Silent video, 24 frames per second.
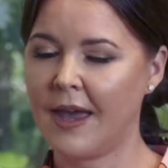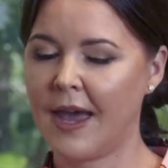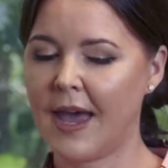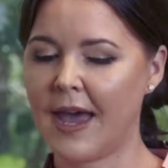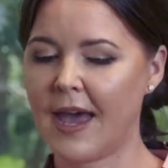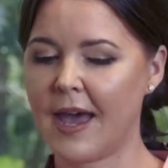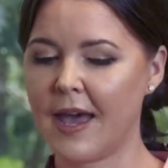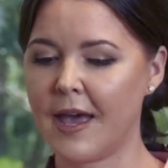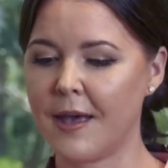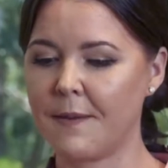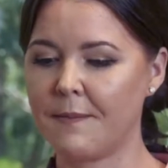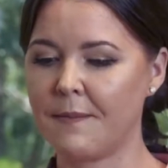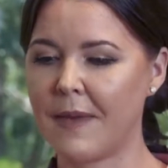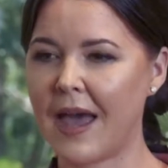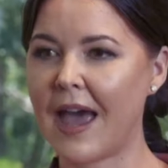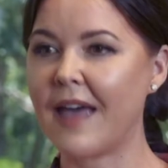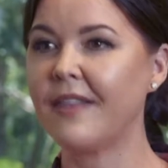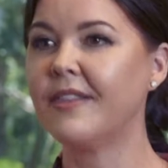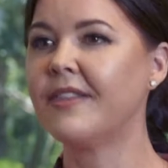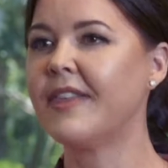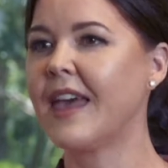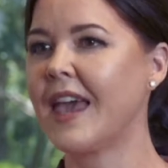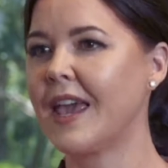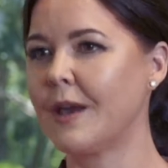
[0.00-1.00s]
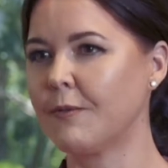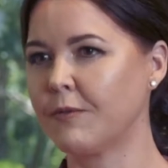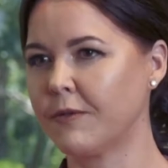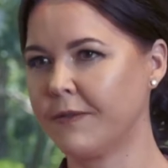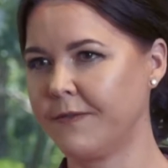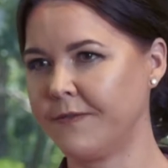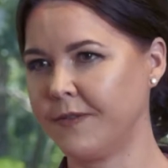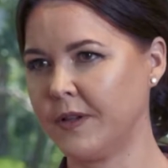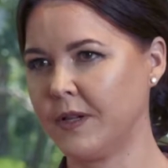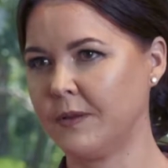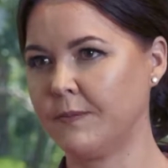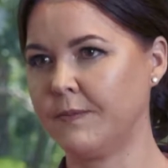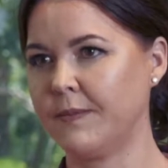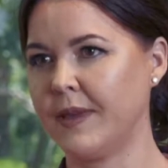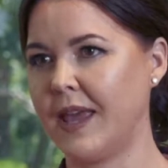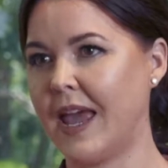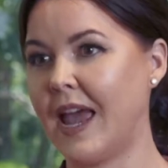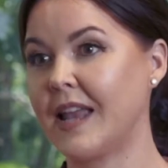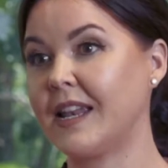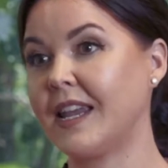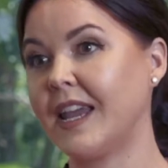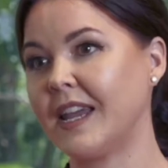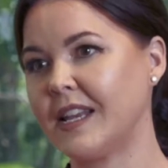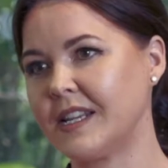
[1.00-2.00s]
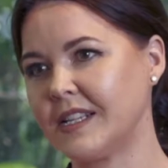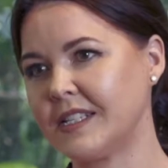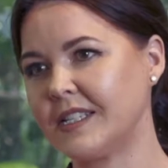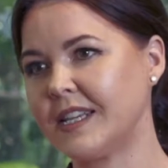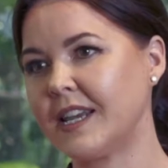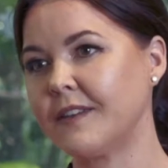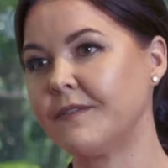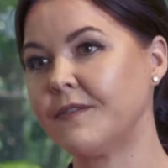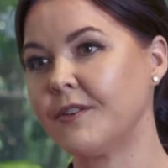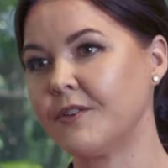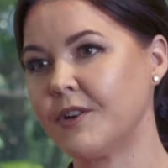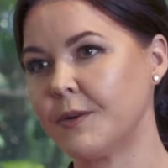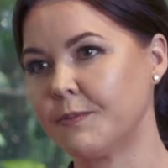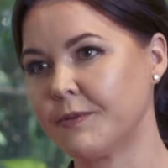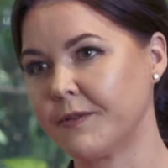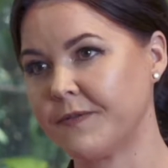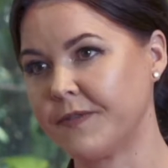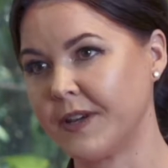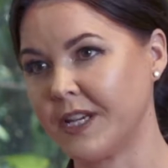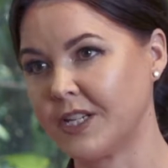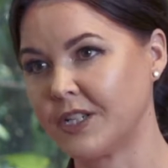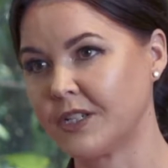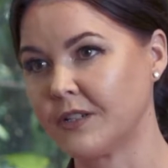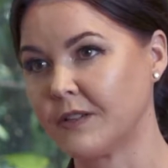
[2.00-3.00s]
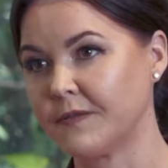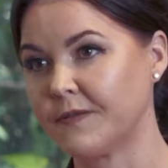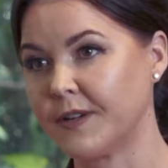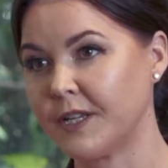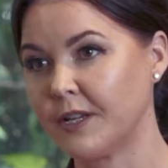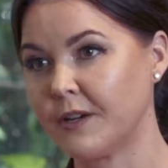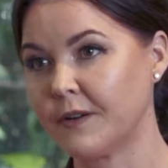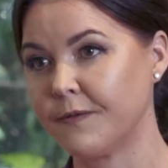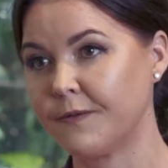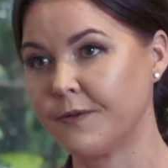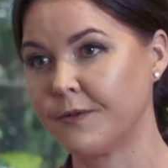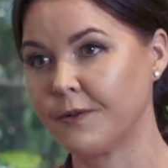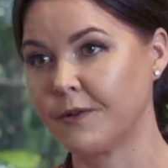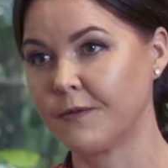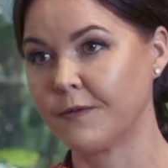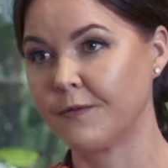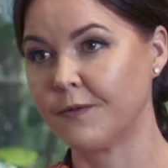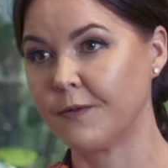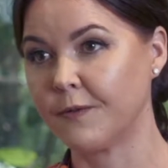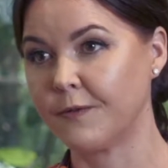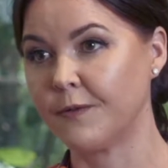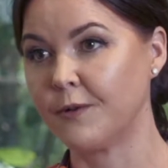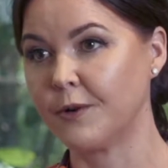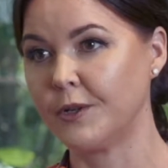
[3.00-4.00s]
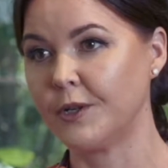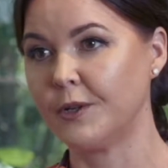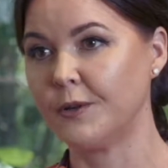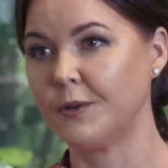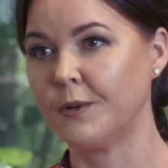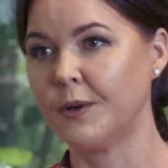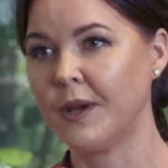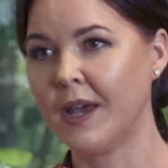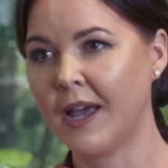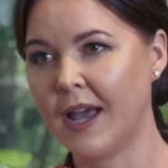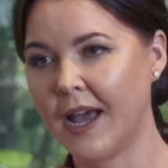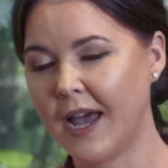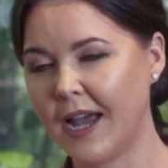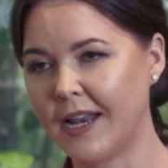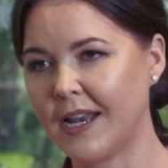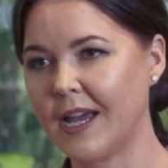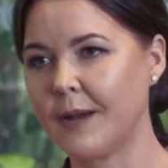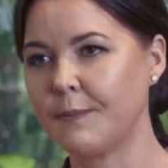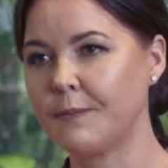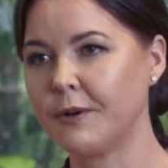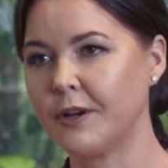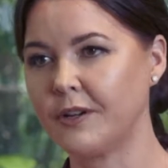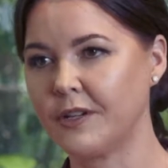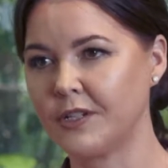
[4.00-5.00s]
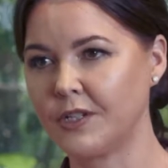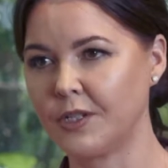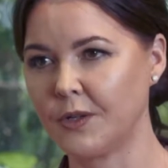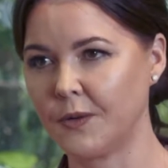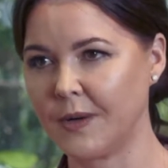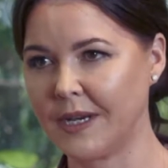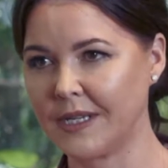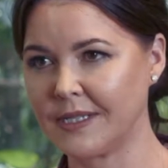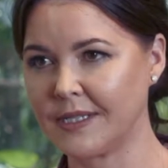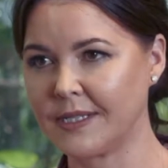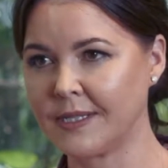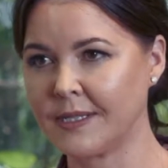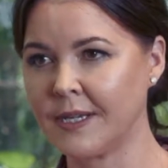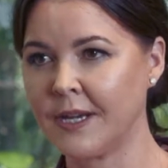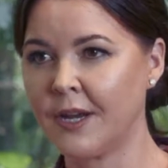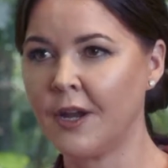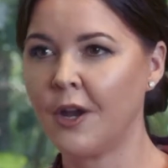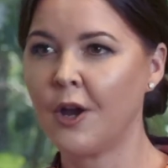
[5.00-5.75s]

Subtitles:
and they will film and edit a very professional video for you and upload it to us.